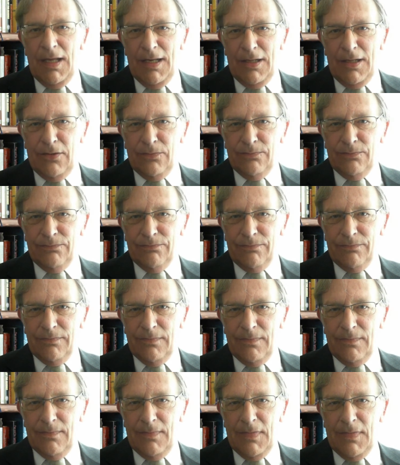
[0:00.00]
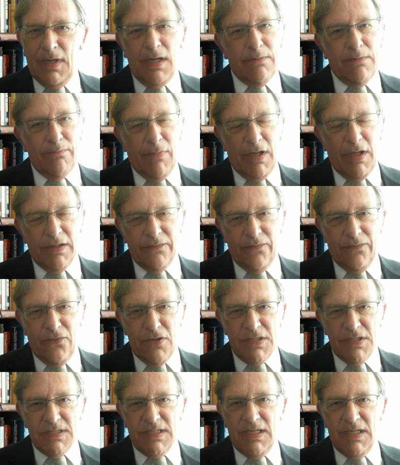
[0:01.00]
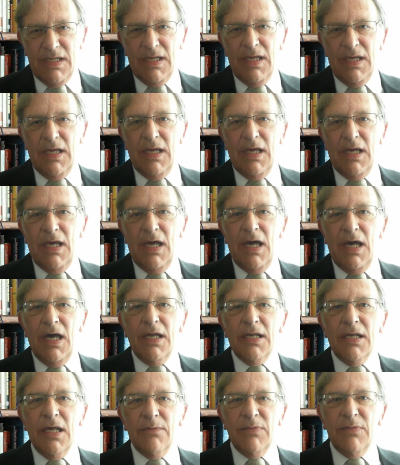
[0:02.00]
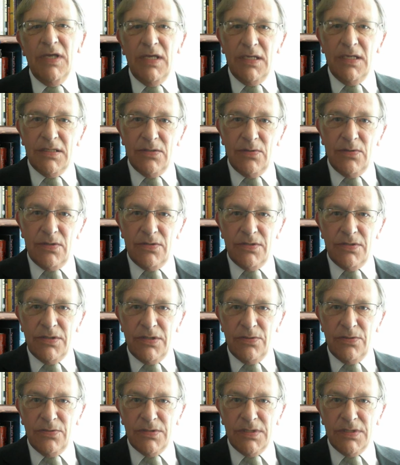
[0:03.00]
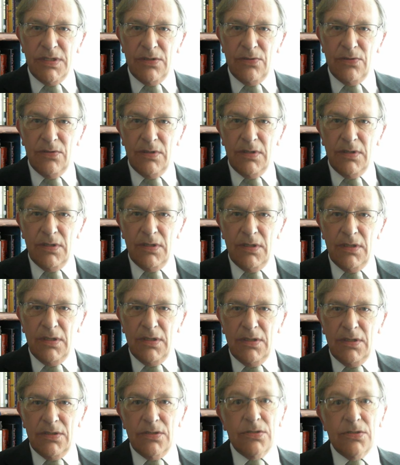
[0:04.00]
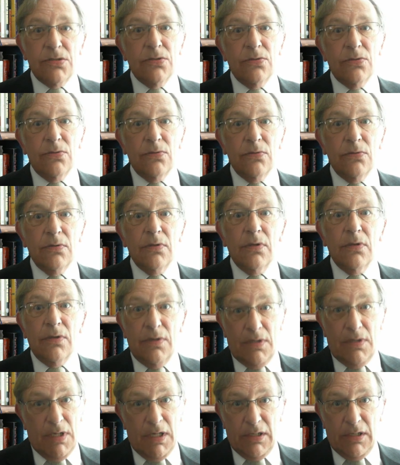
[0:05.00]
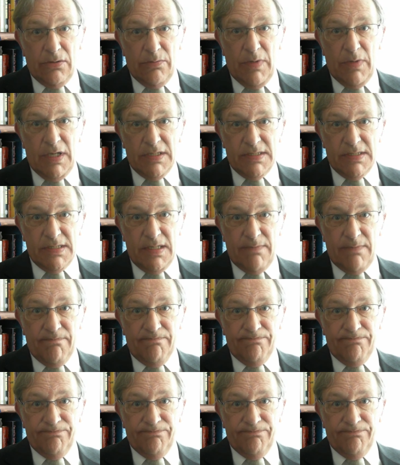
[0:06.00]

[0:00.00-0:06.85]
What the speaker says: Hello, I'm Mike Voice, and I'm here to introduce you to the Necromancer.